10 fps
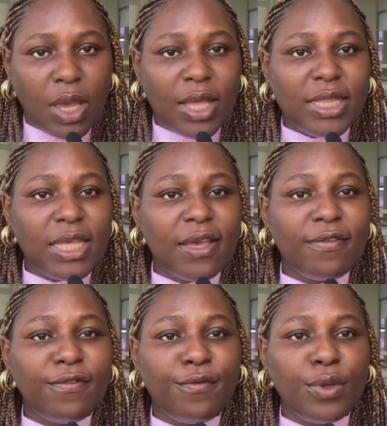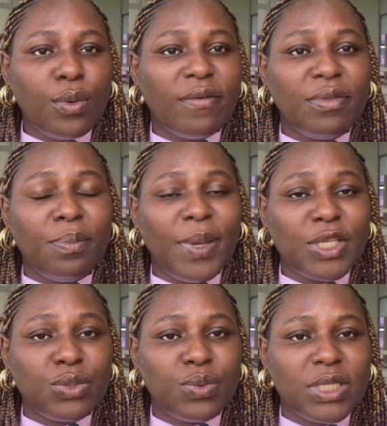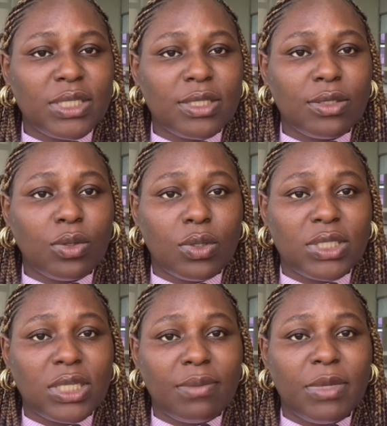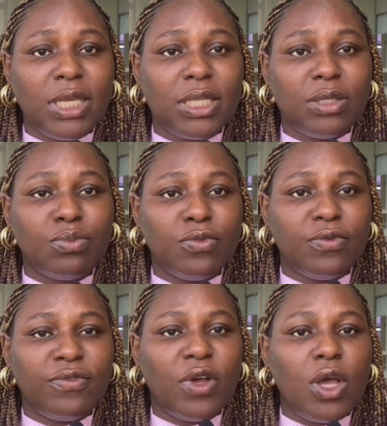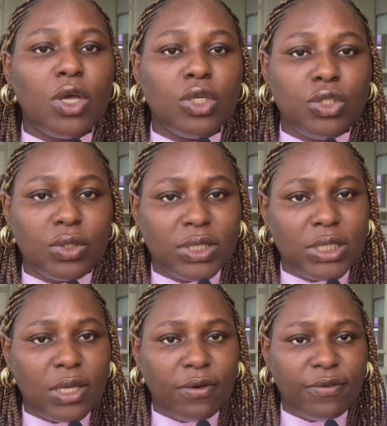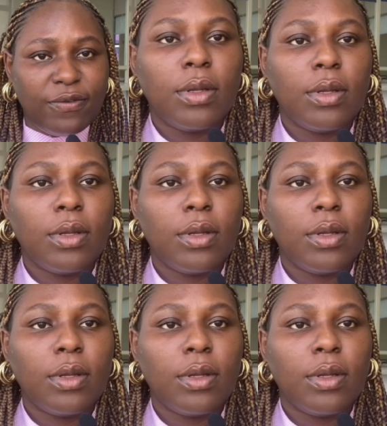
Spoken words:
There are a few of the best reasons to consider making the move yourself.